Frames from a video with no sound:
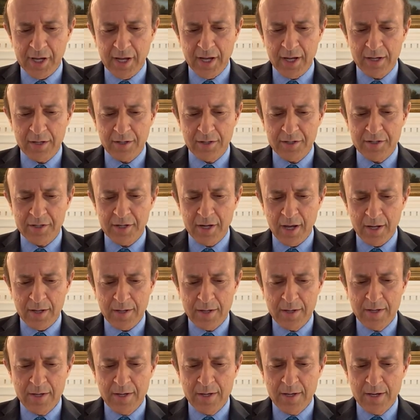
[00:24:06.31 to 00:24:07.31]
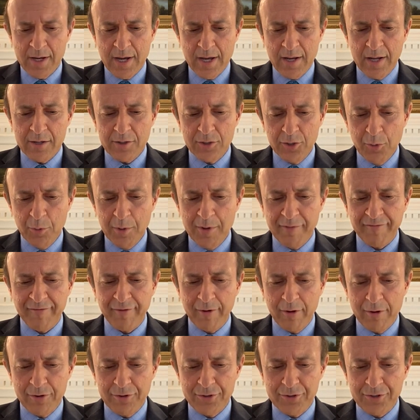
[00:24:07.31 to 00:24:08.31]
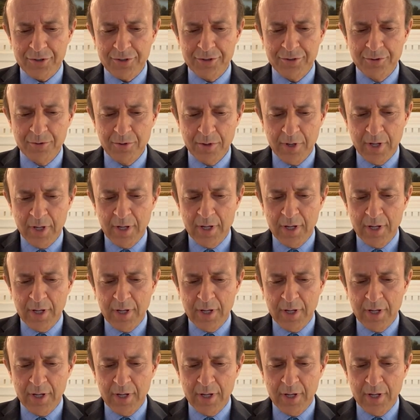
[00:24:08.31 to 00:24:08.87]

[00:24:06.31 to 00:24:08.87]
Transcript: And uh, in it, you refer to